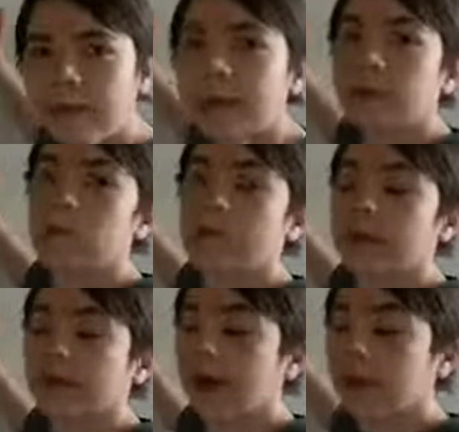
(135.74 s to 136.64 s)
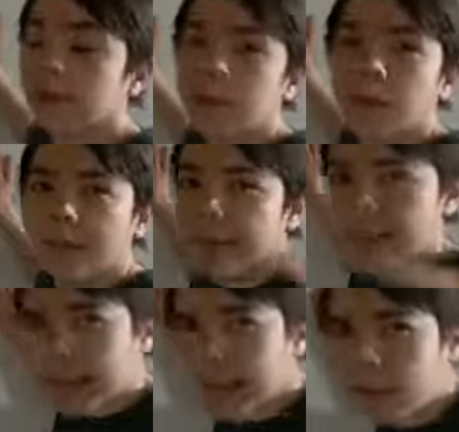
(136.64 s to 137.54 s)
and you put it either on a
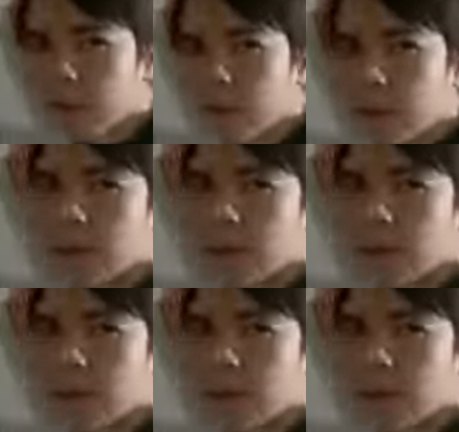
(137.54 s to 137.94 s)
table